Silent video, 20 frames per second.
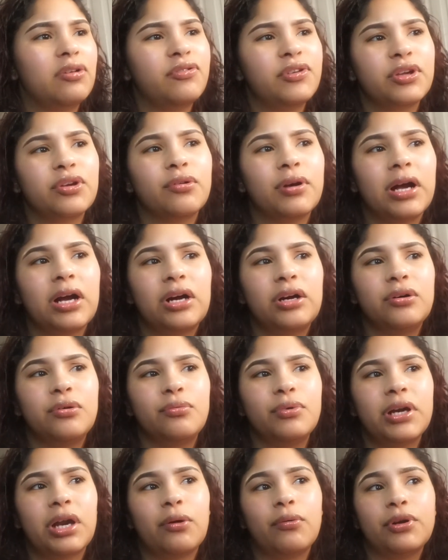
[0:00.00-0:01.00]
figure out
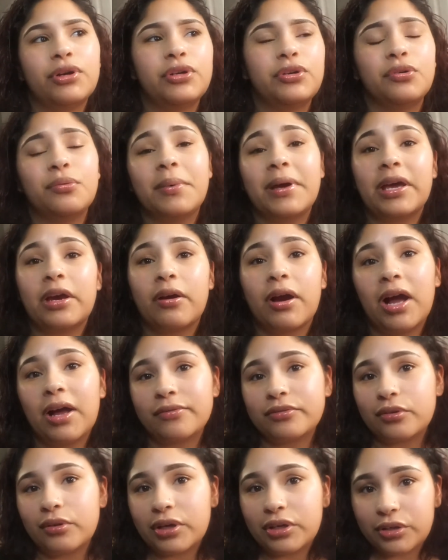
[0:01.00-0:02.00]
what I want to do with my hair
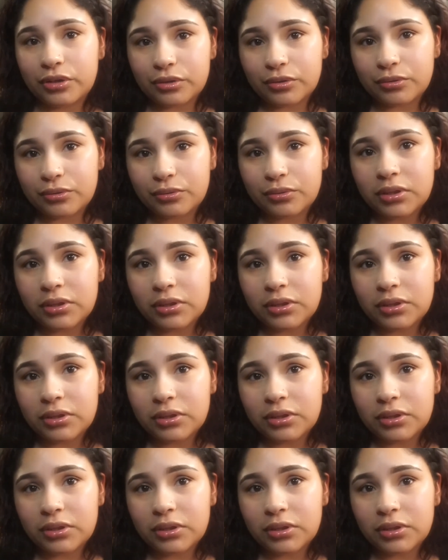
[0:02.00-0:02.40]
after I do